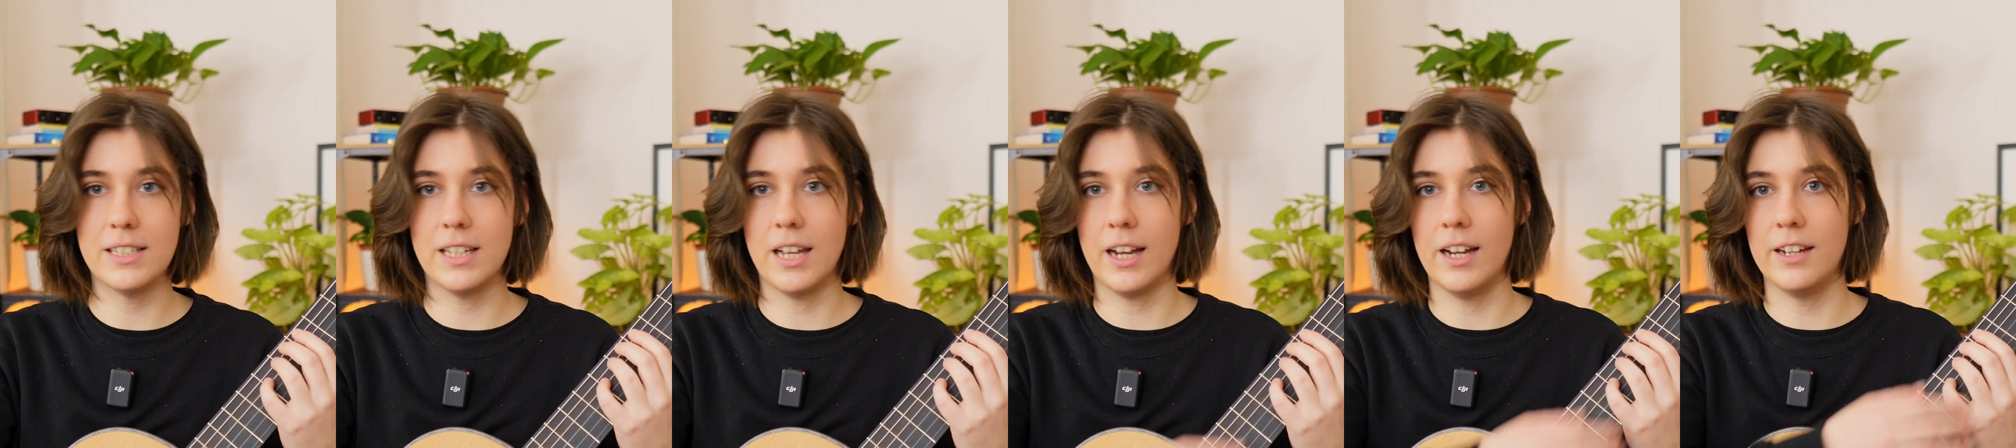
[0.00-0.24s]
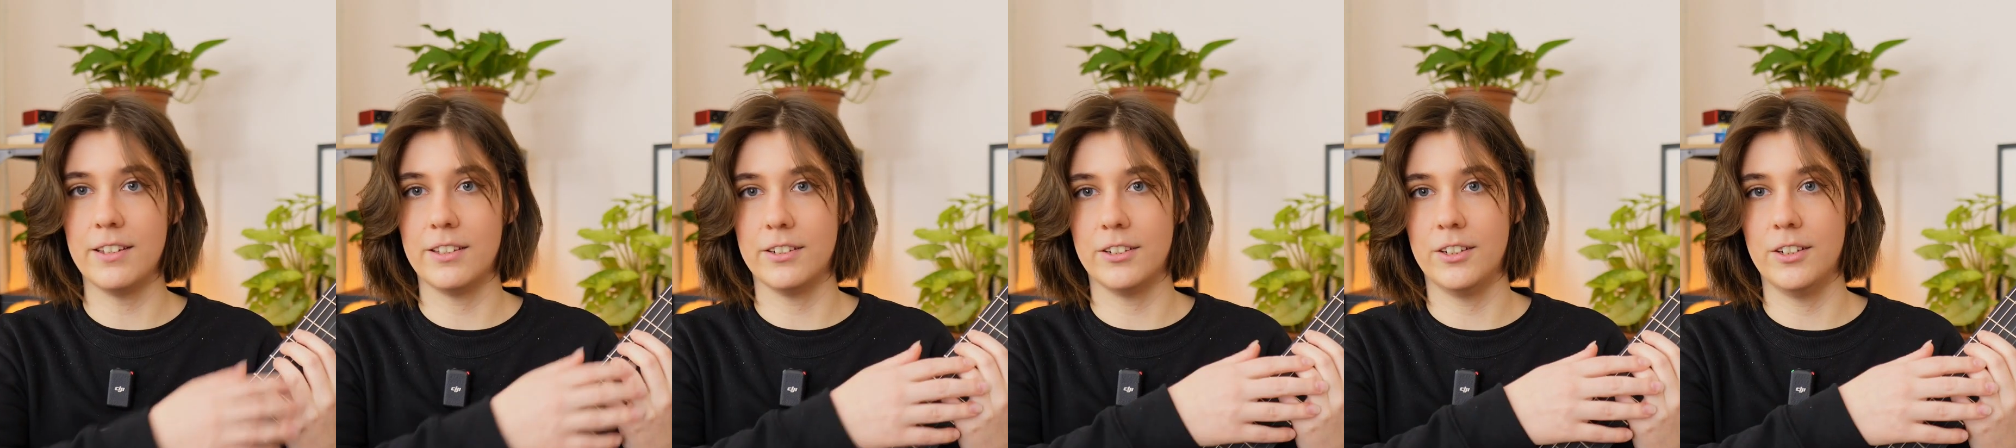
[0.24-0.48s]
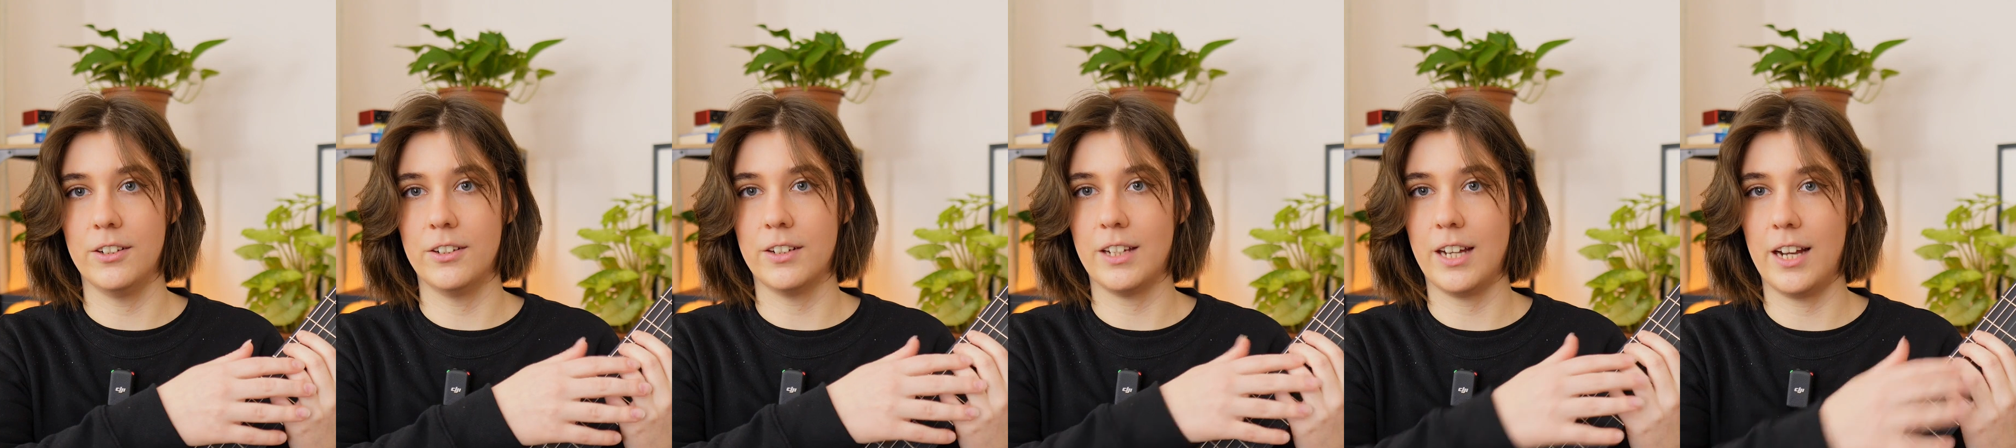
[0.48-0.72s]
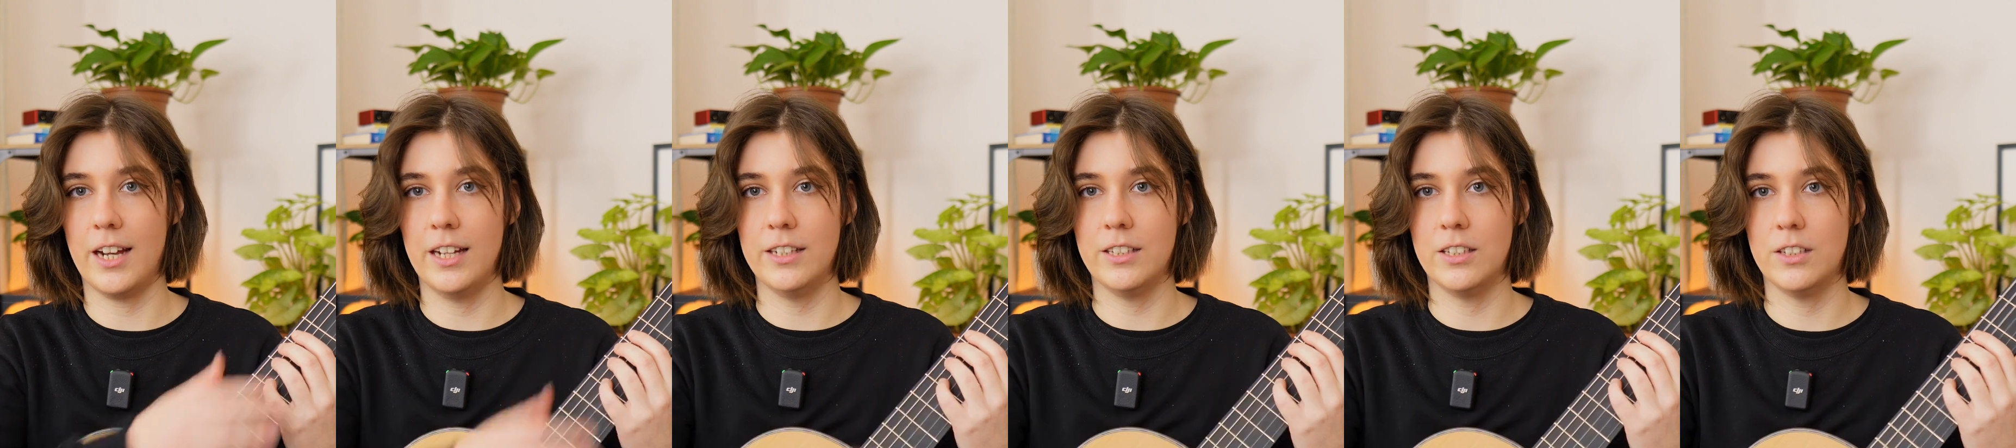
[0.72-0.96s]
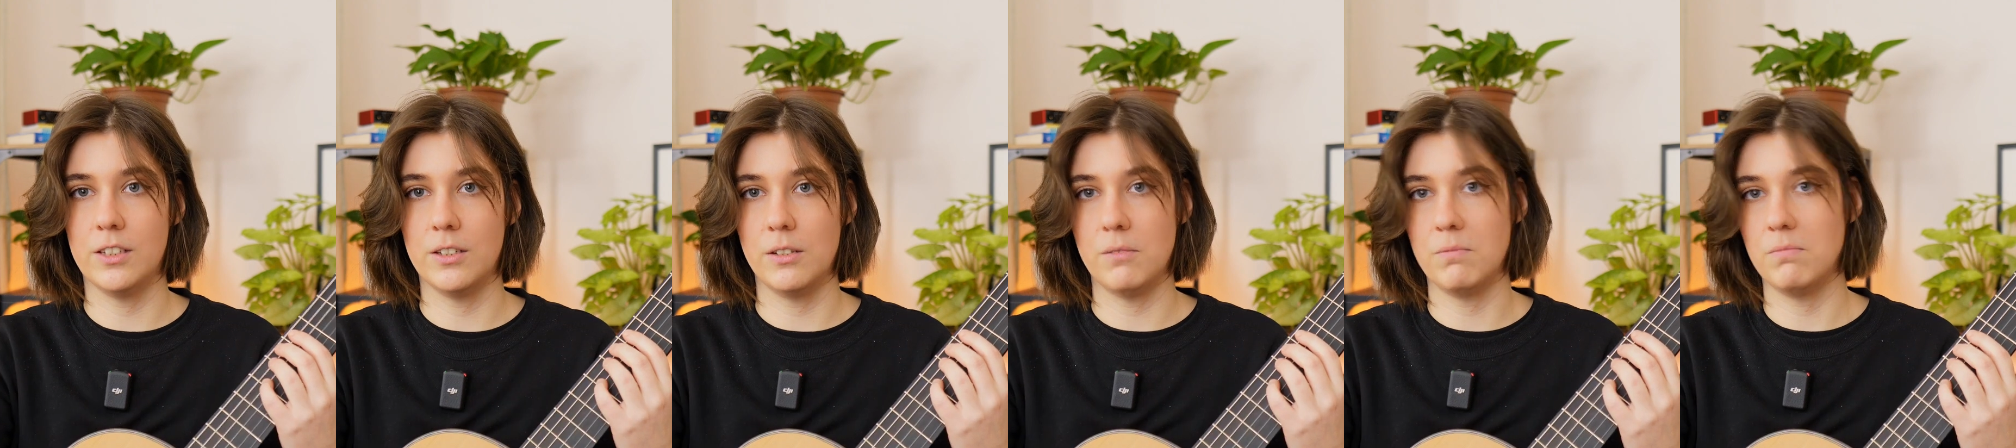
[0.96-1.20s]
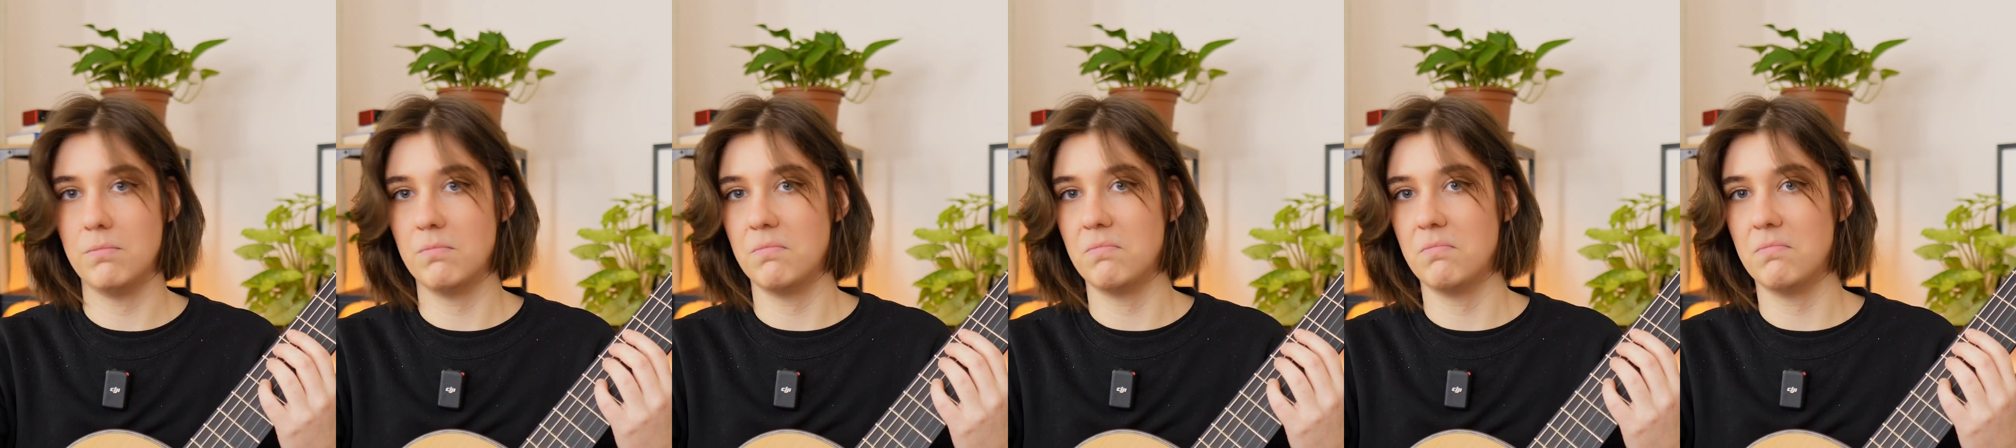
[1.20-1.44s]
guys are kind
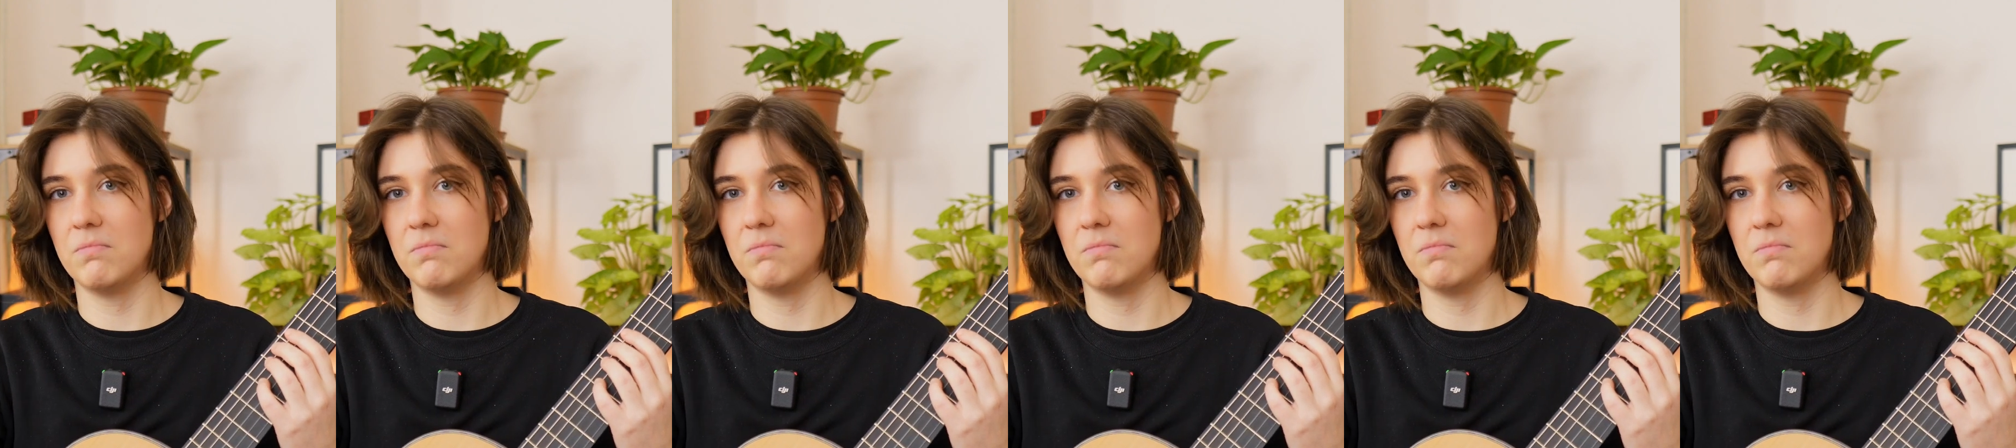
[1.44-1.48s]
of,